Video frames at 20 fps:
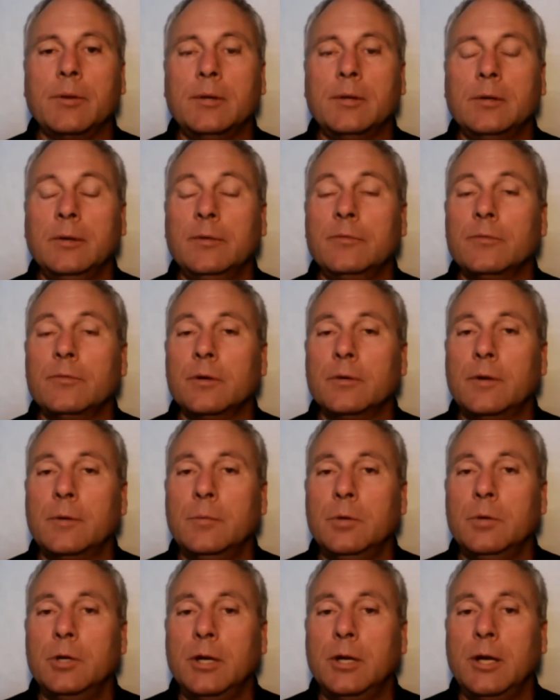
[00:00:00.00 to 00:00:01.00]
the delivery of
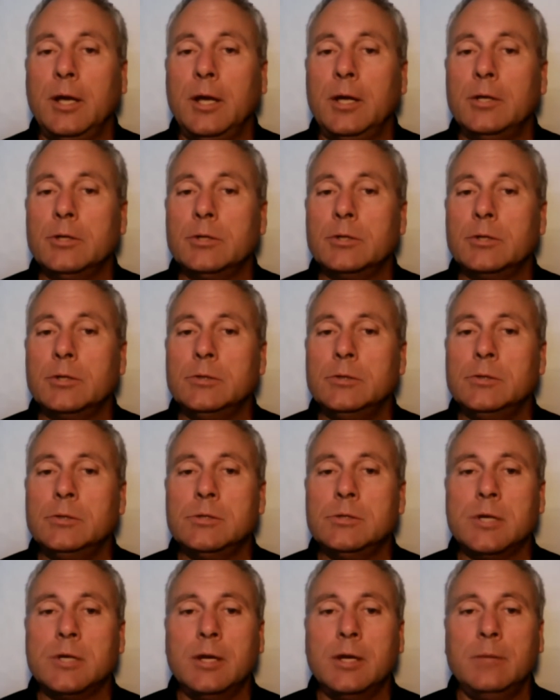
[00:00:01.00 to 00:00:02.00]

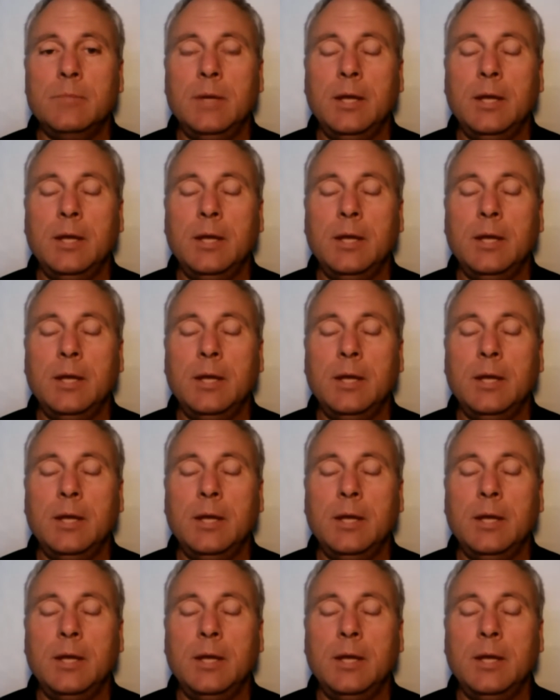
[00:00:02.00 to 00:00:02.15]
communications and